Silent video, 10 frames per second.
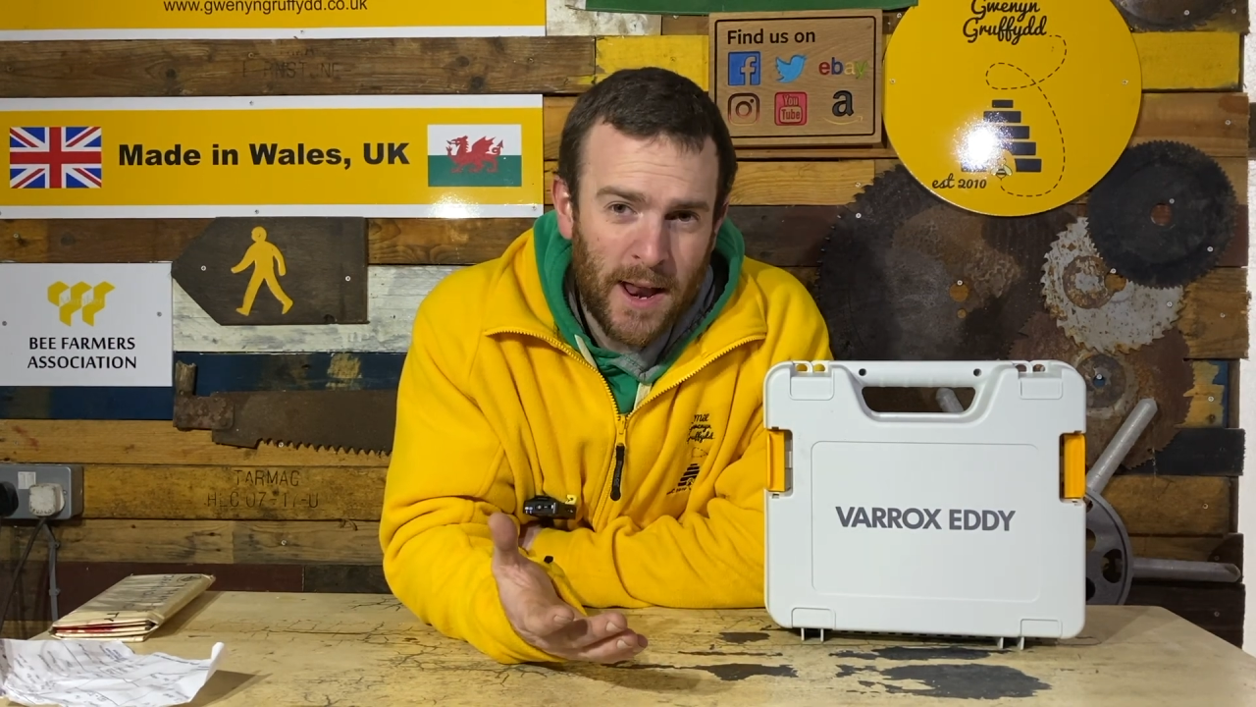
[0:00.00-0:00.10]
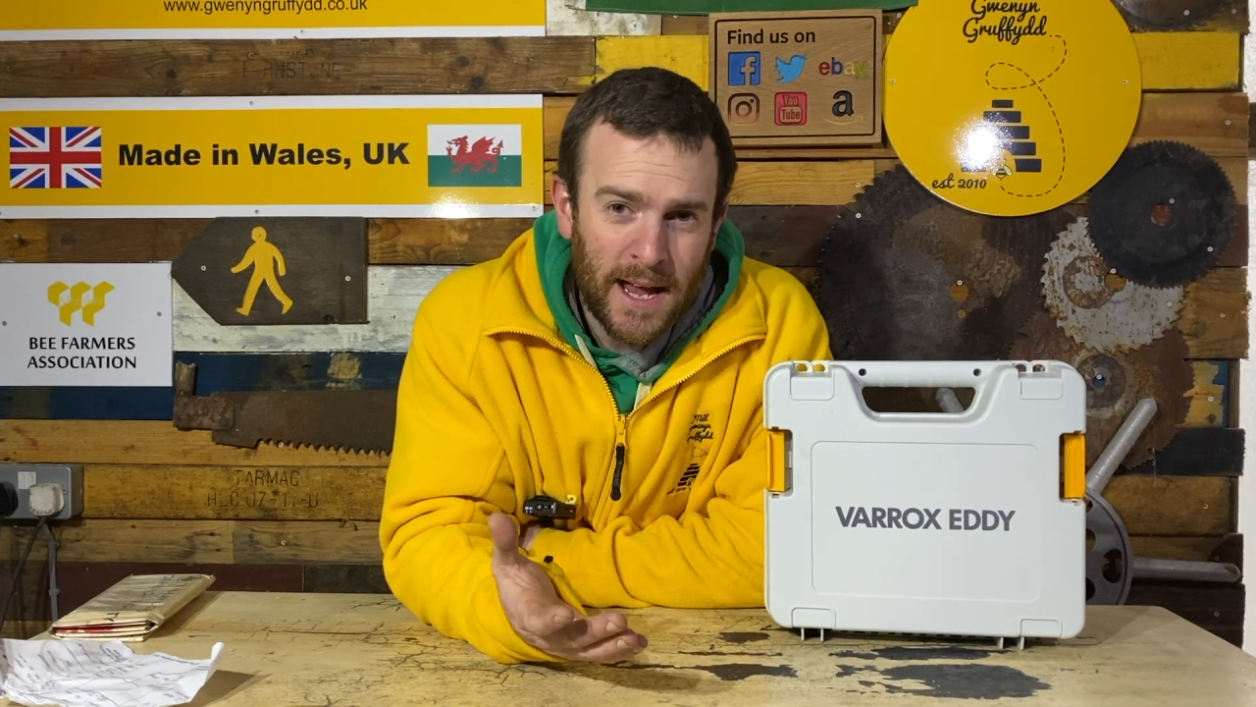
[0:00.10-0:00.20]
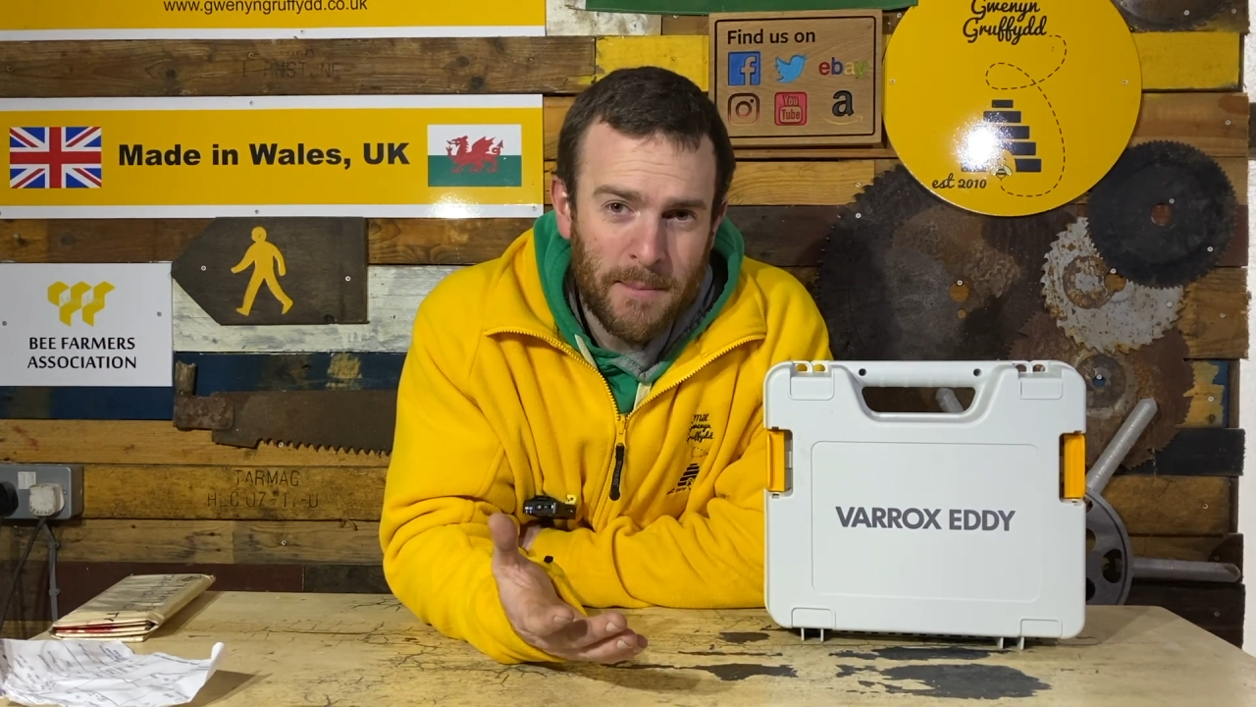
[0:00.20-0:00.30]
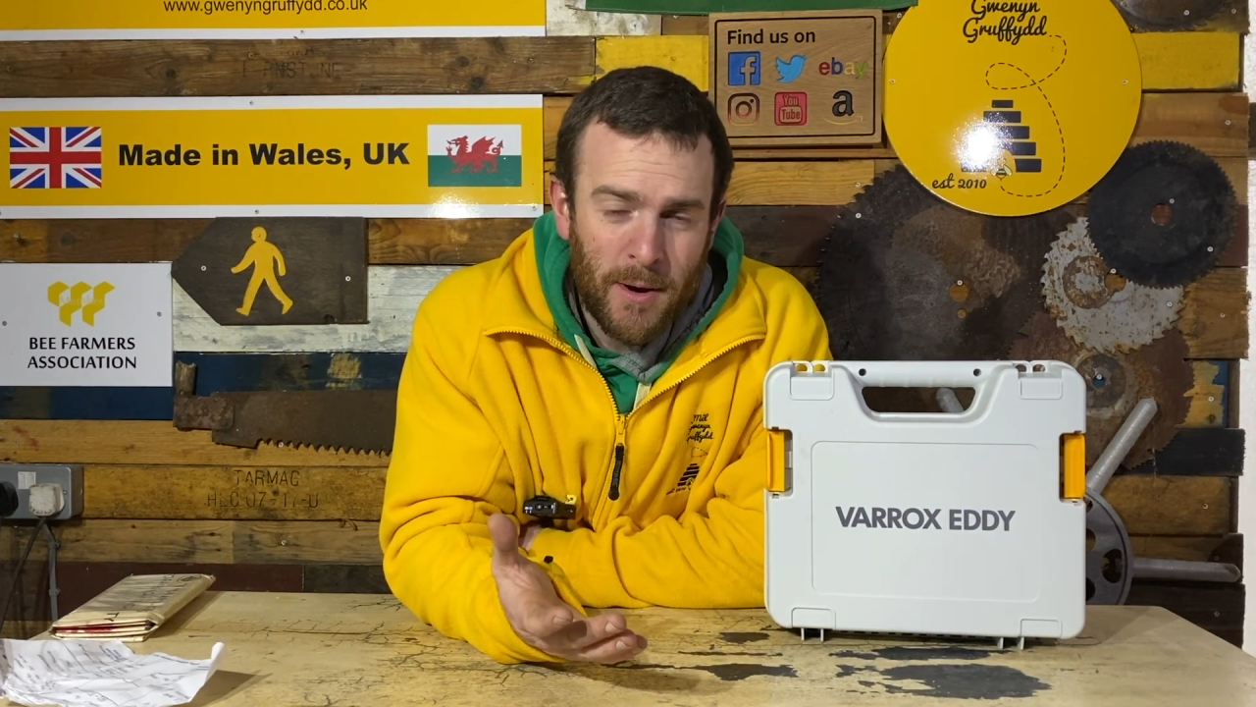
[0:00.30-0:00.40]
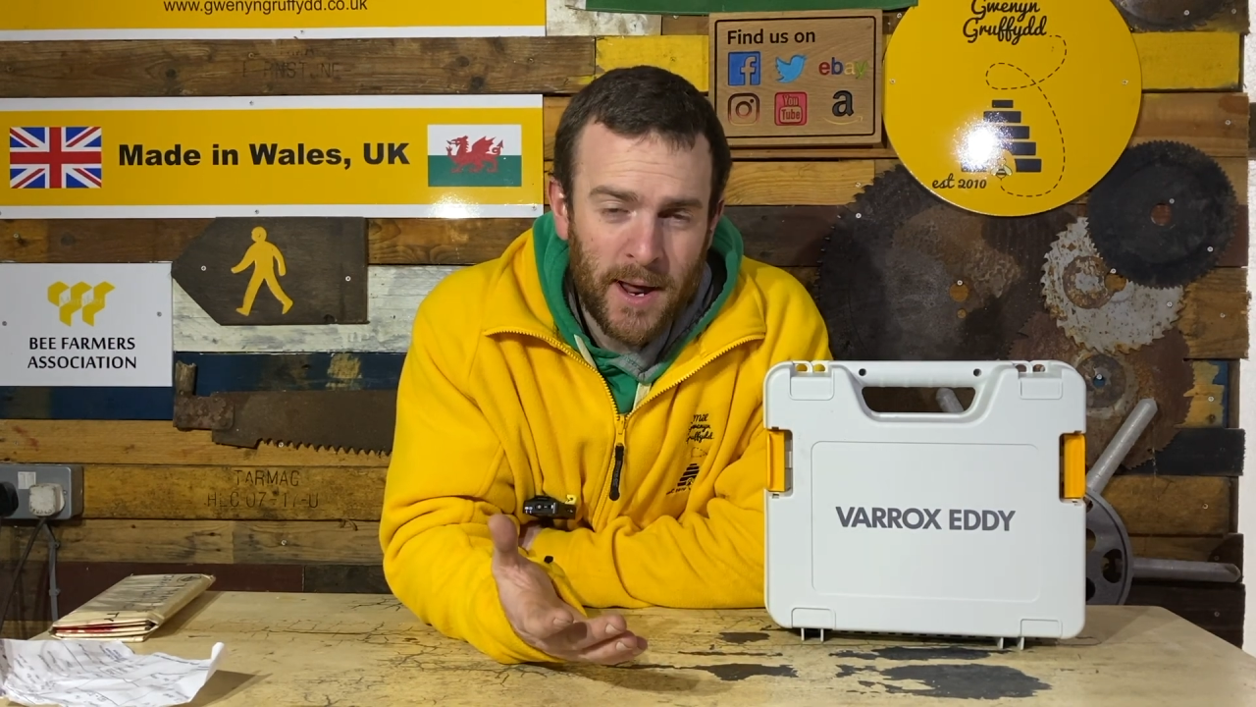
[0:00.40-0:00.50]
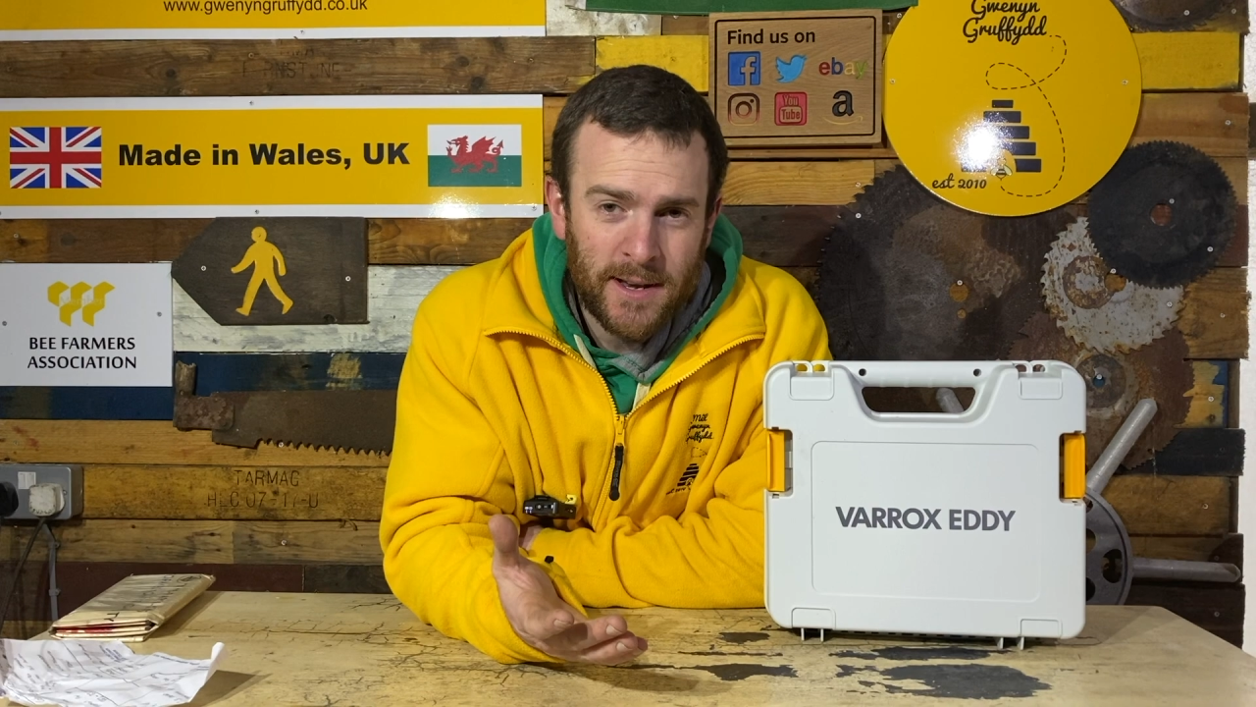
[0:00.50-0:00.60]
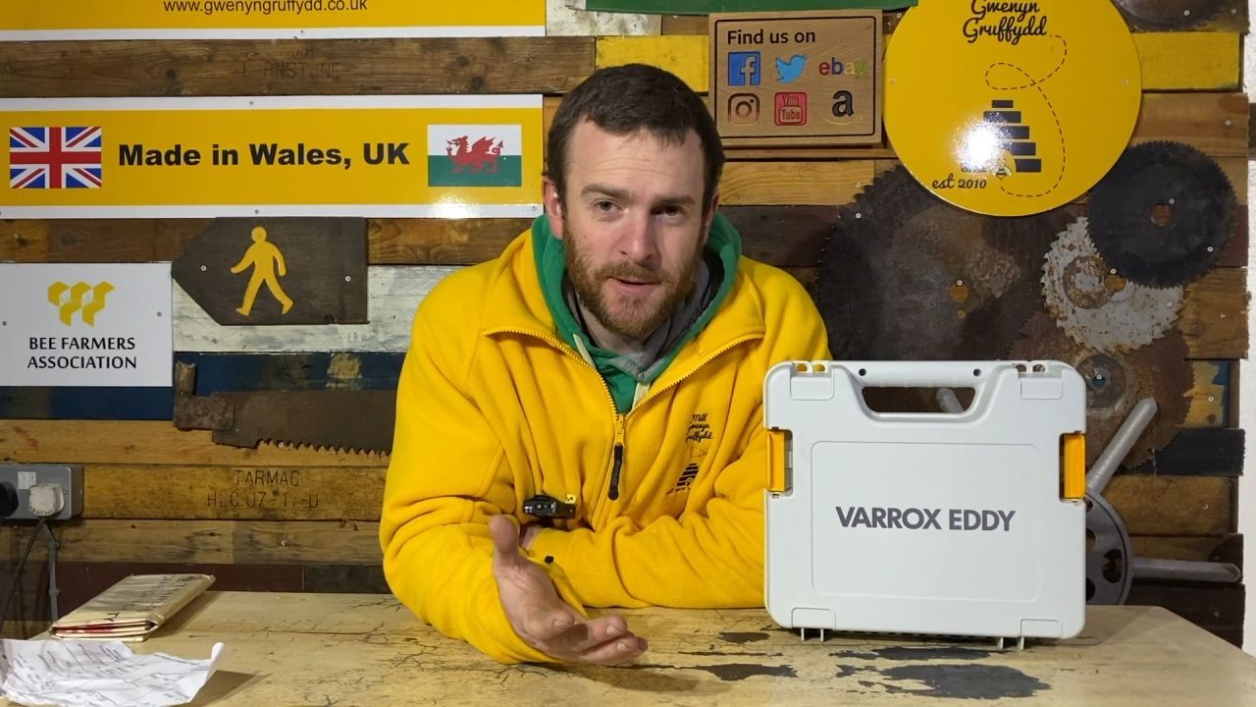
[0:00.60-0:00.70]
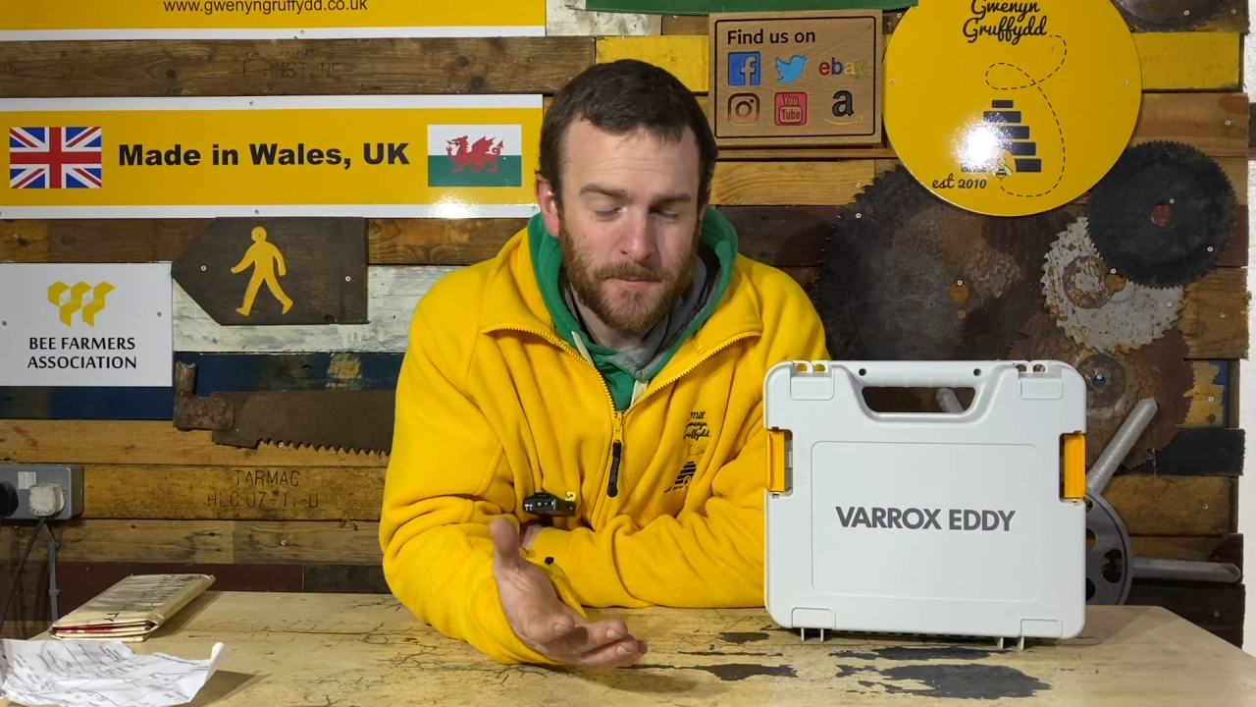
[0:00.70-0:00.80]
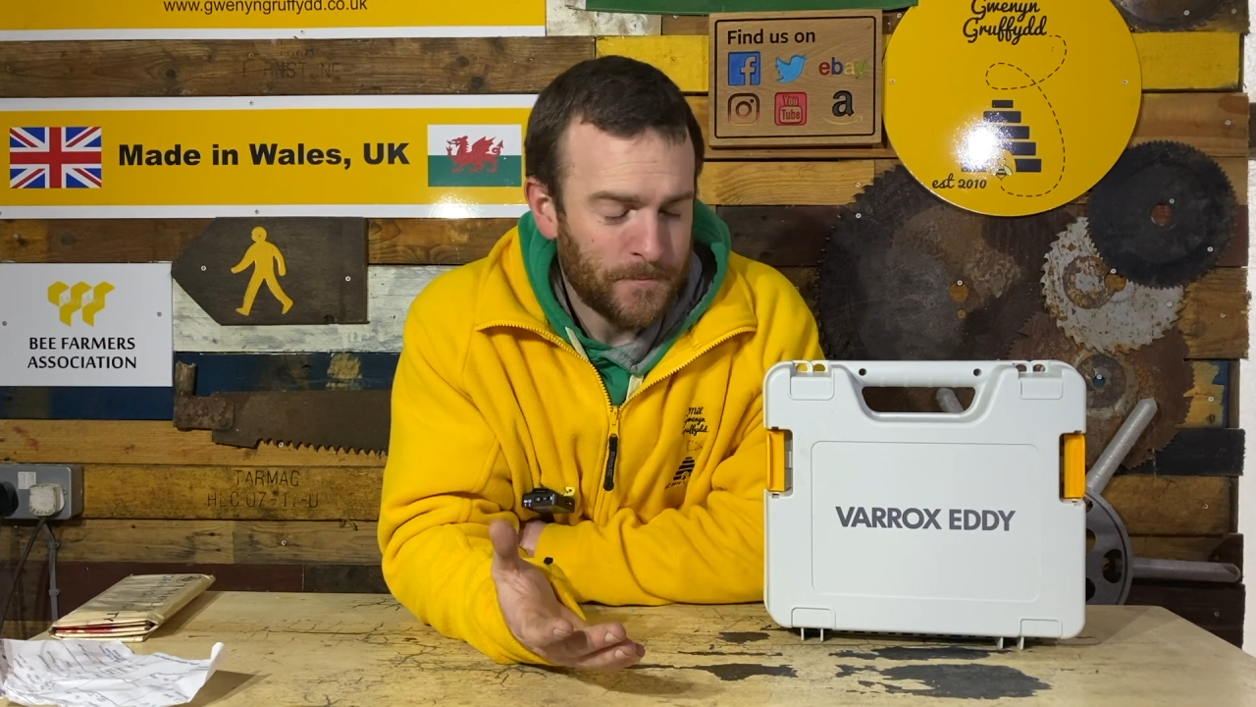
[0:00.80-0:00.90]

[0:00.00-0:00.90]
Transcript: like about it,